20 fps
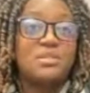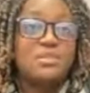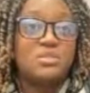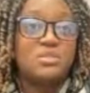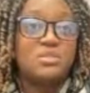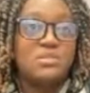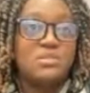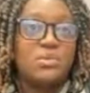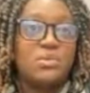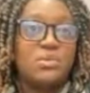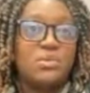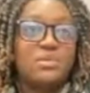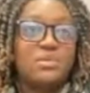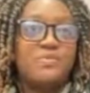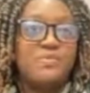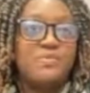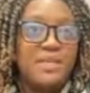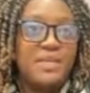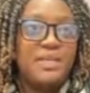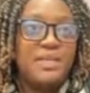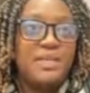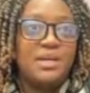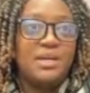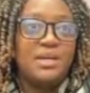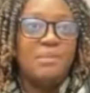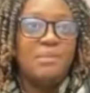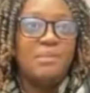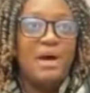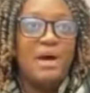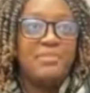about that,
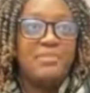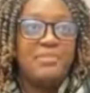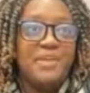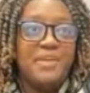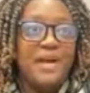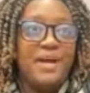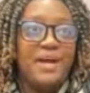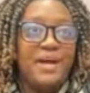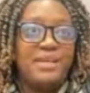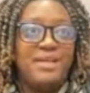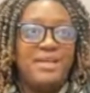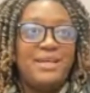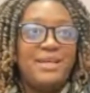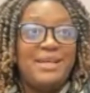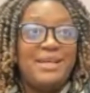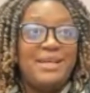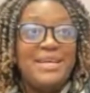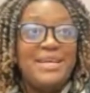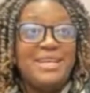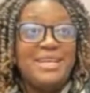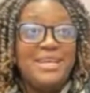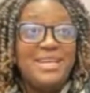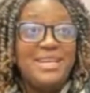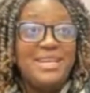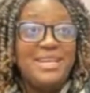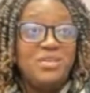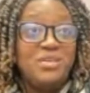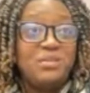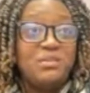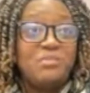it either might
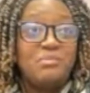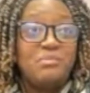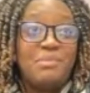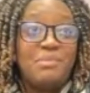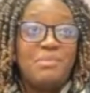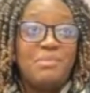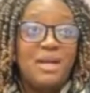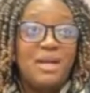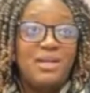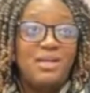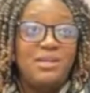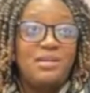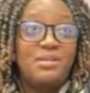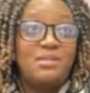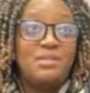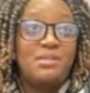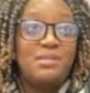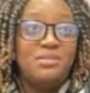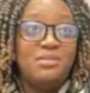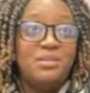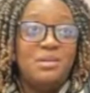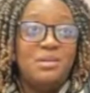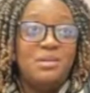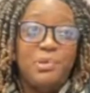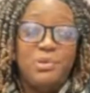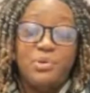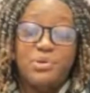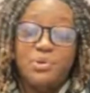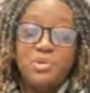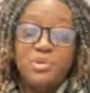implore you to stop
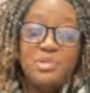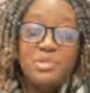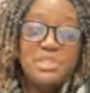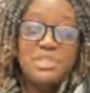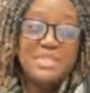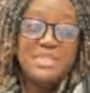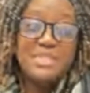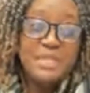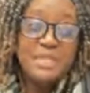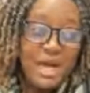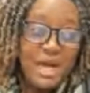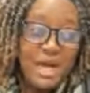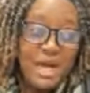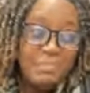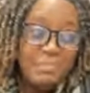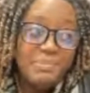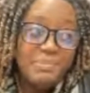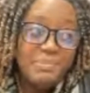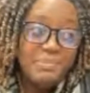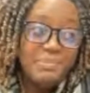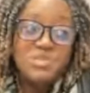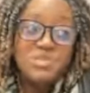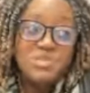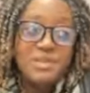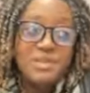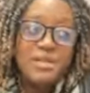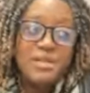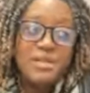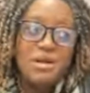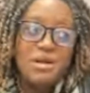because you're like, oh, that
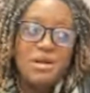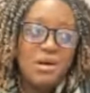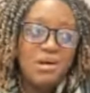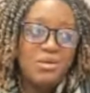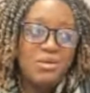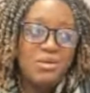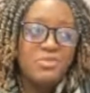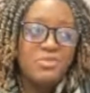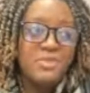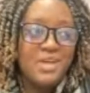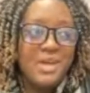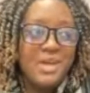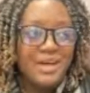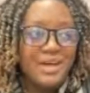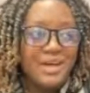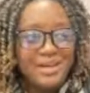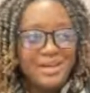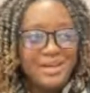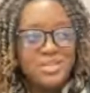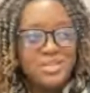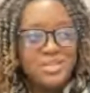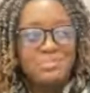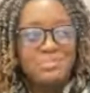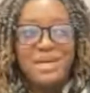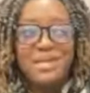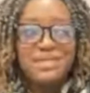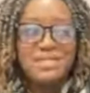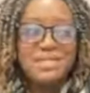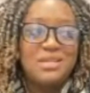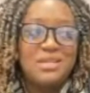actually might seem petty, or,
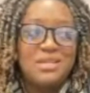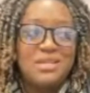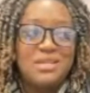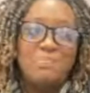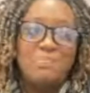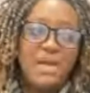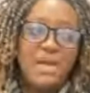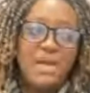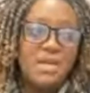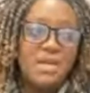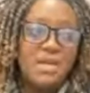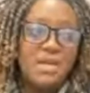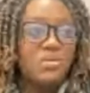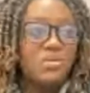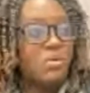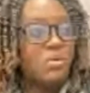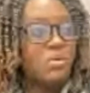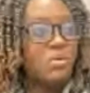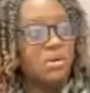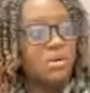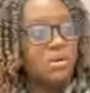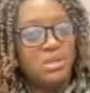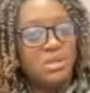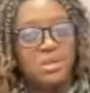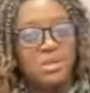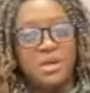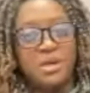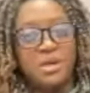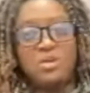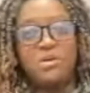you know, this small
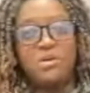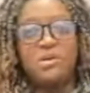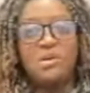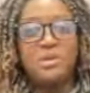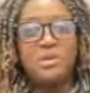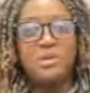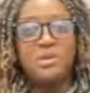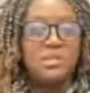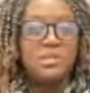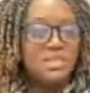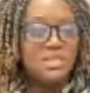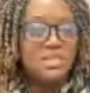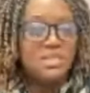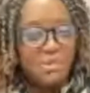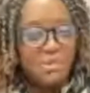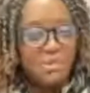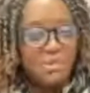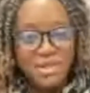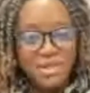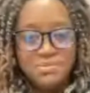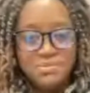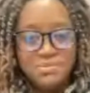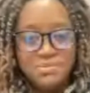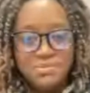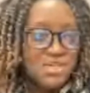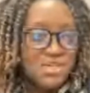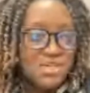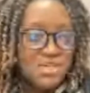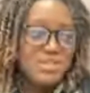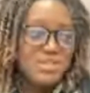expectation is not something that I
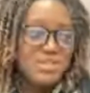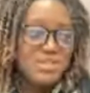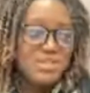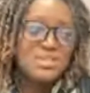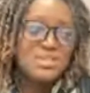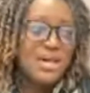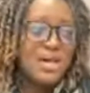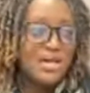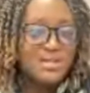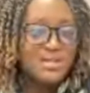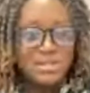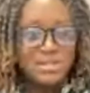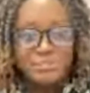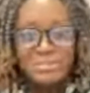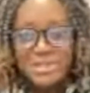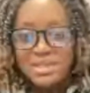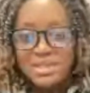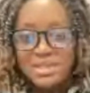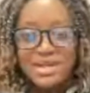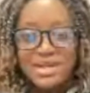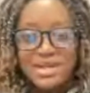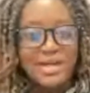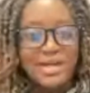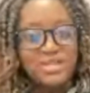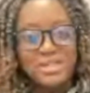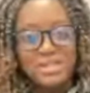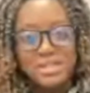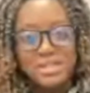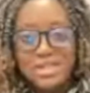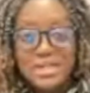actually need or want.
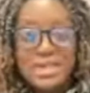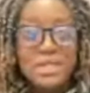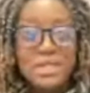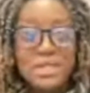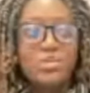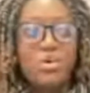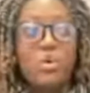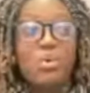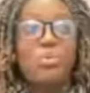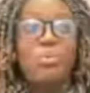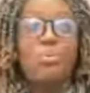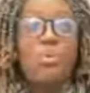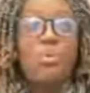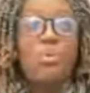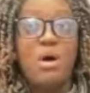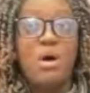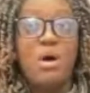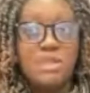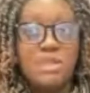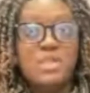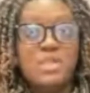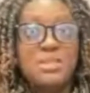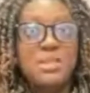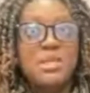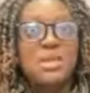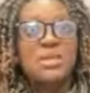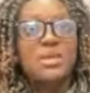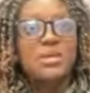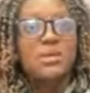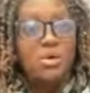Or it's,
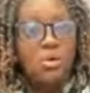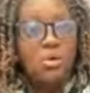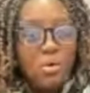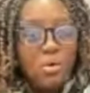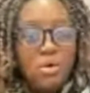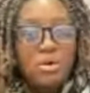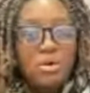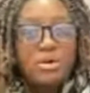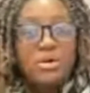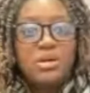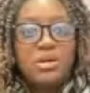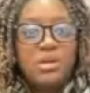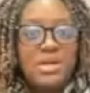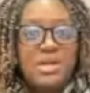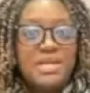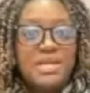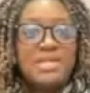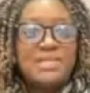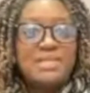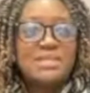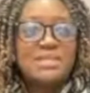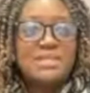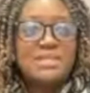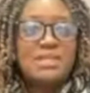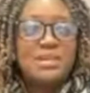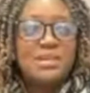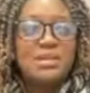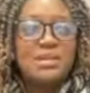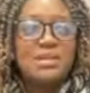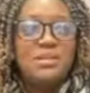no, this is
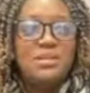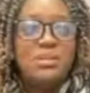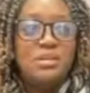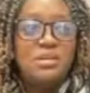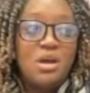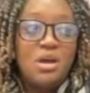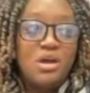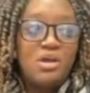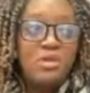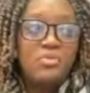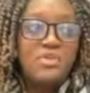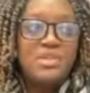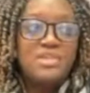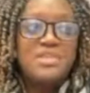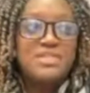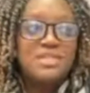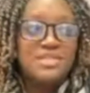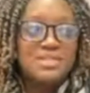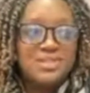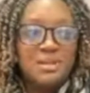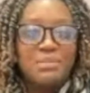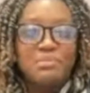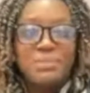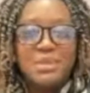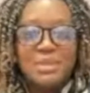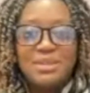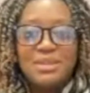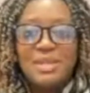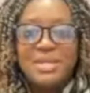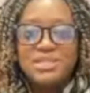something that's for a healing in
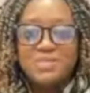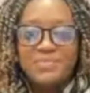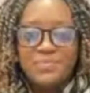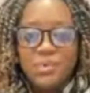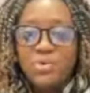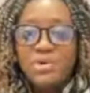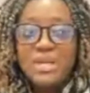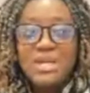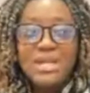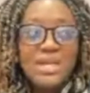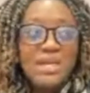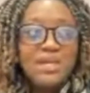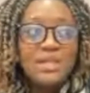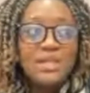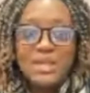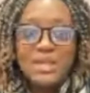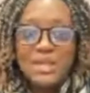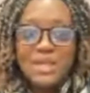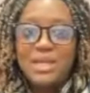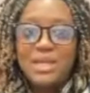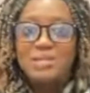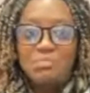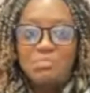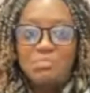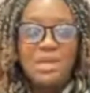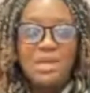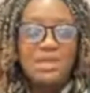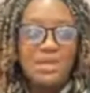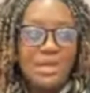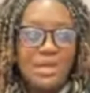me. Like, I need
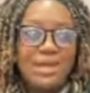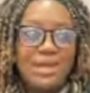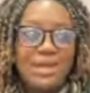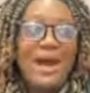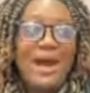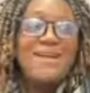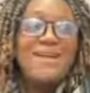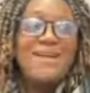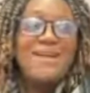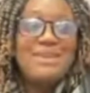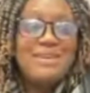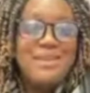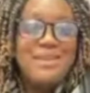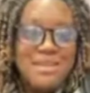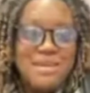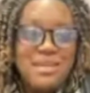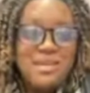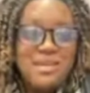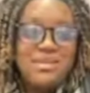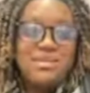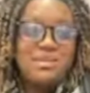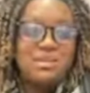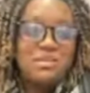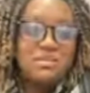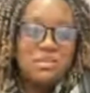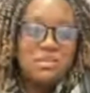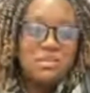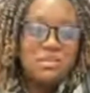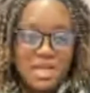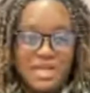the answer for this, or I
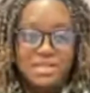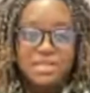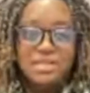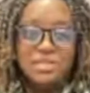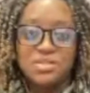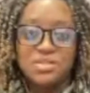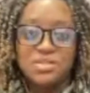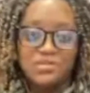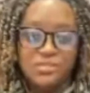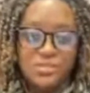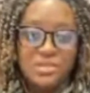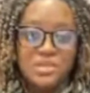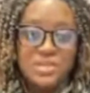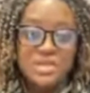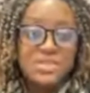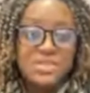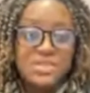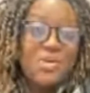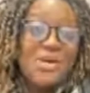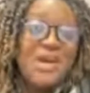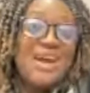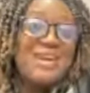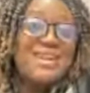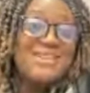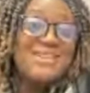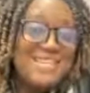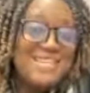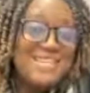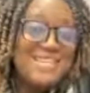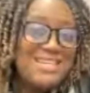need this in order to
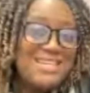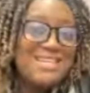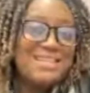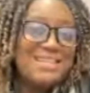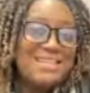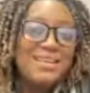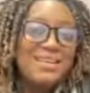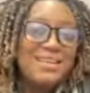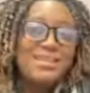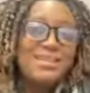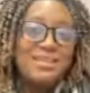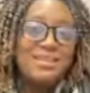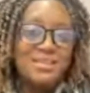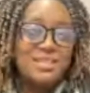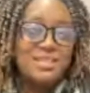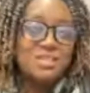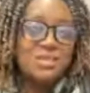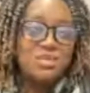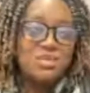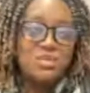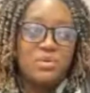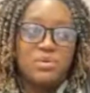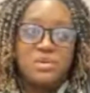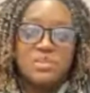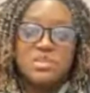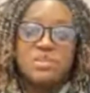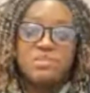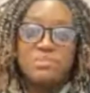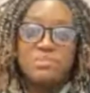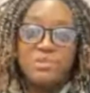move forward. So
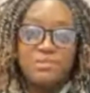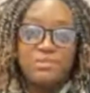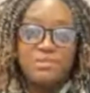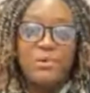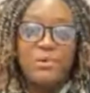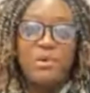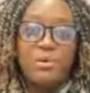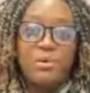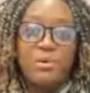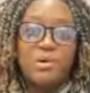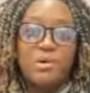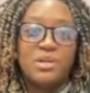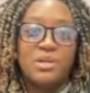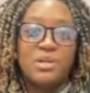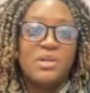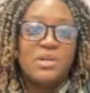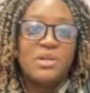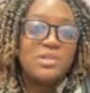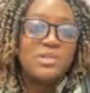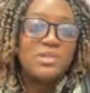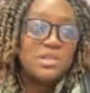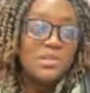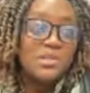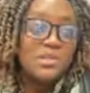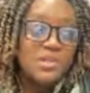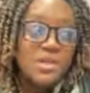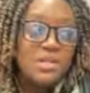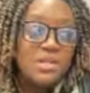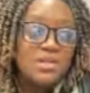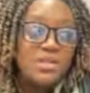then you can go from there and
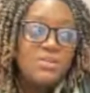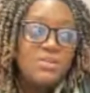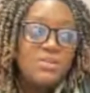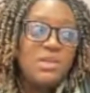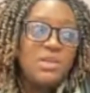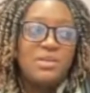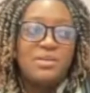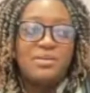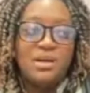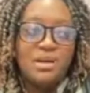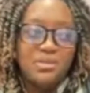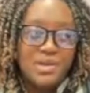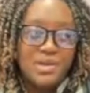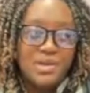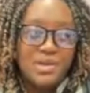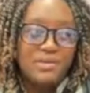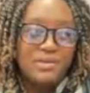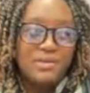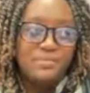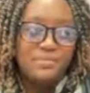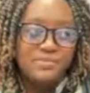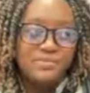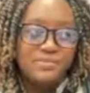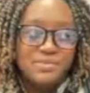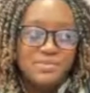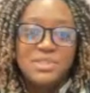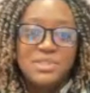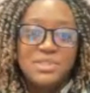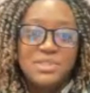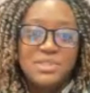go, okay, I want to talk
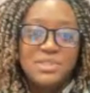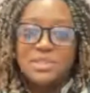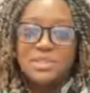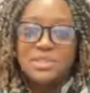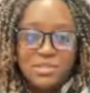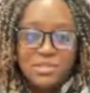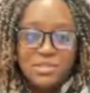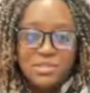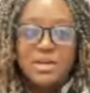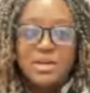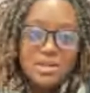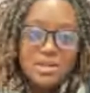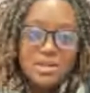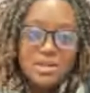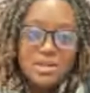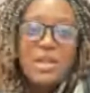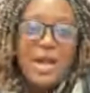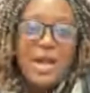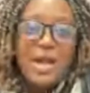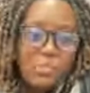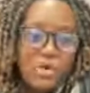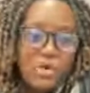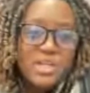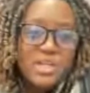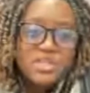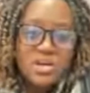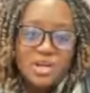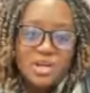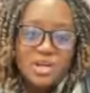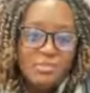about this. Maybe it's before a
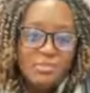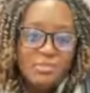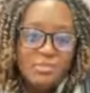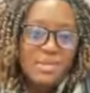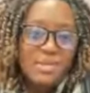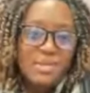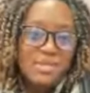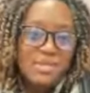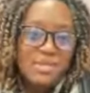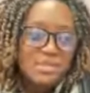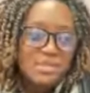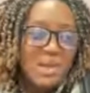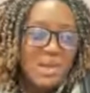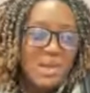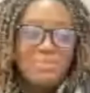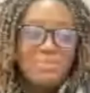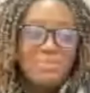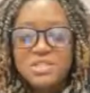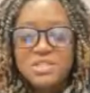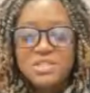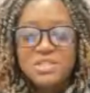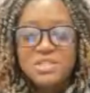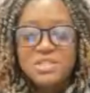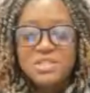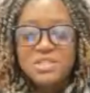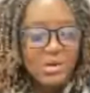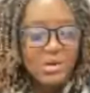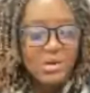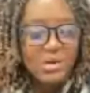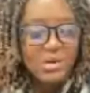big argument, whatever, because
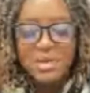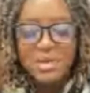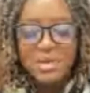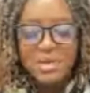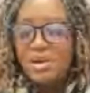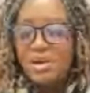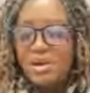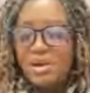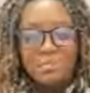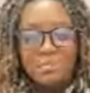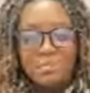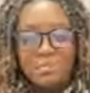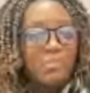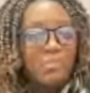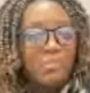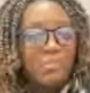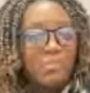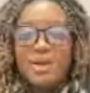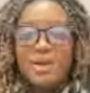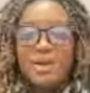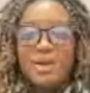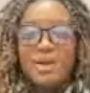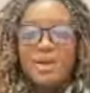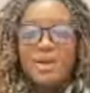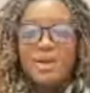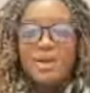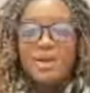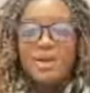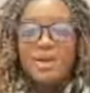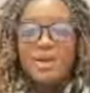I'm like you, I'm not an
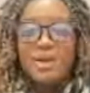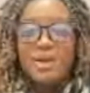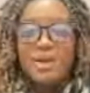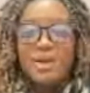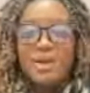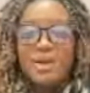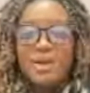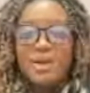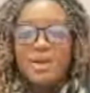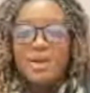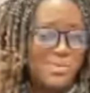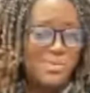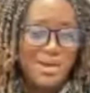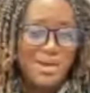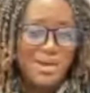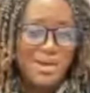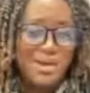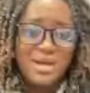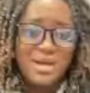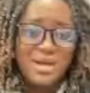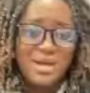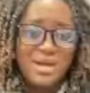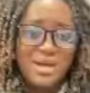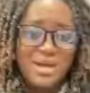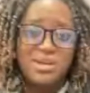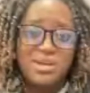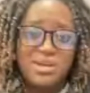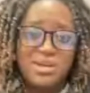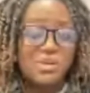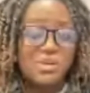arguer. So
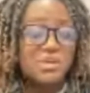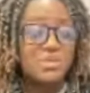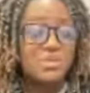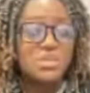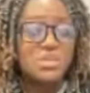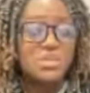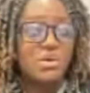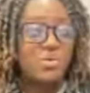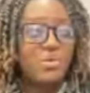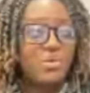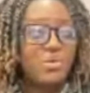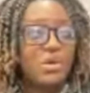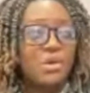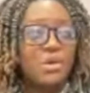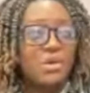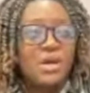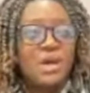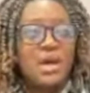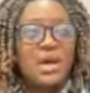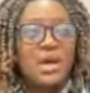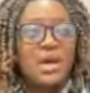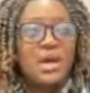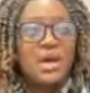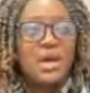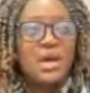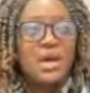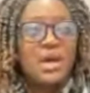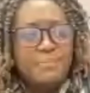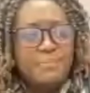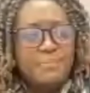maybe, you know,
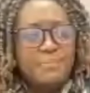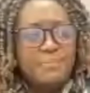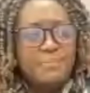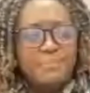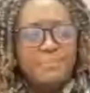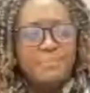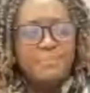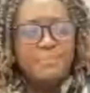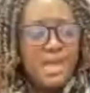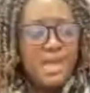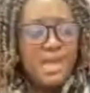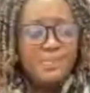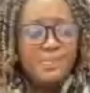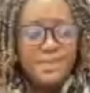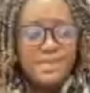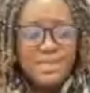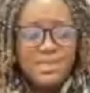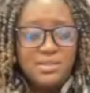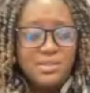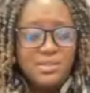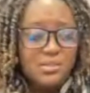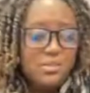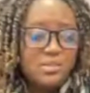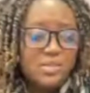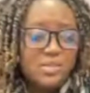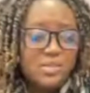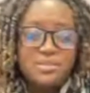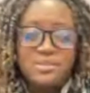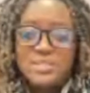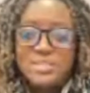instead of trying to argue with the
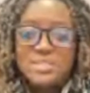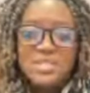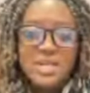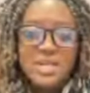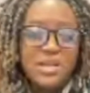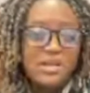person,